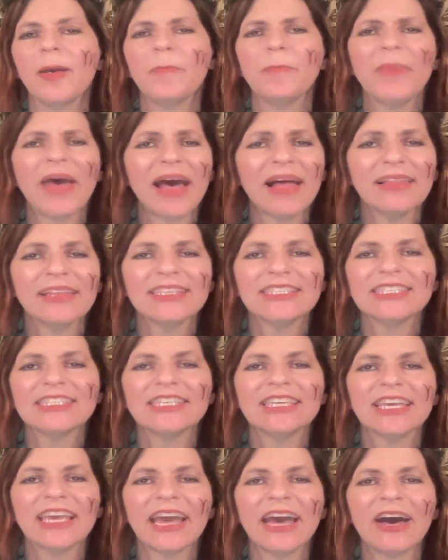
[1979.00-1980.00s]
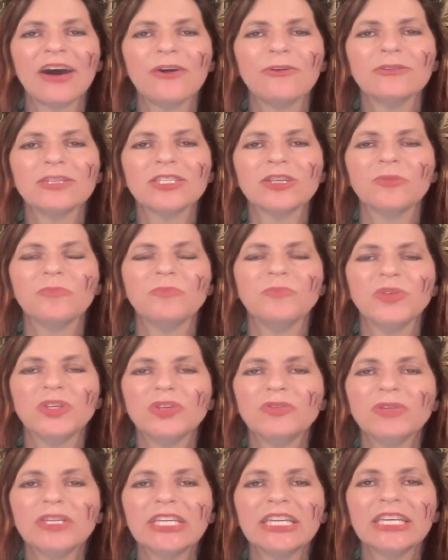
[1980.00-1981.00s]
Balancing out
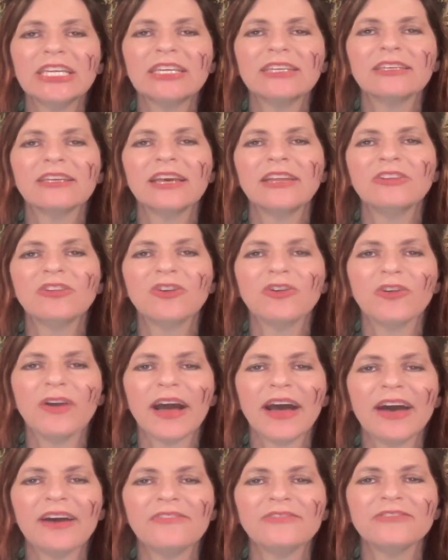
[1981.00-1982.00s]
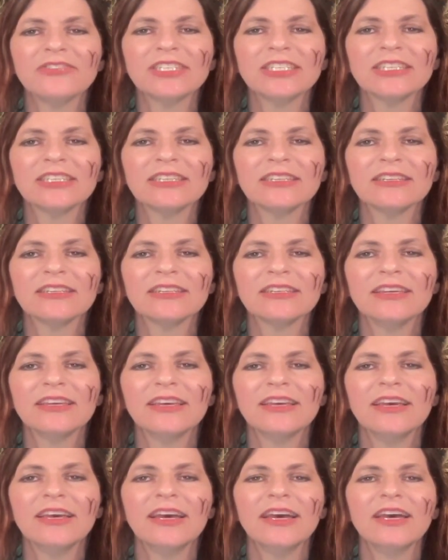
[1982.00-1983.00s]
beauty and craft,
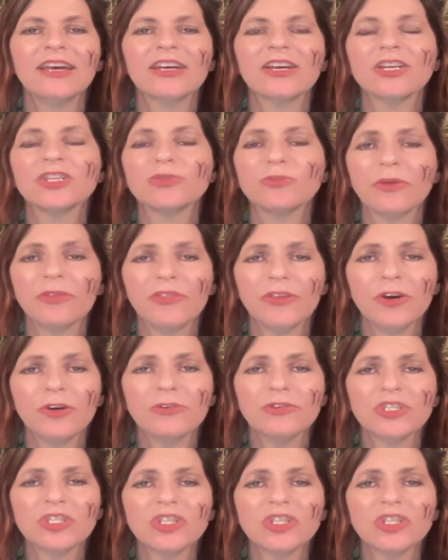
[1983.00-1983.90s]
because when those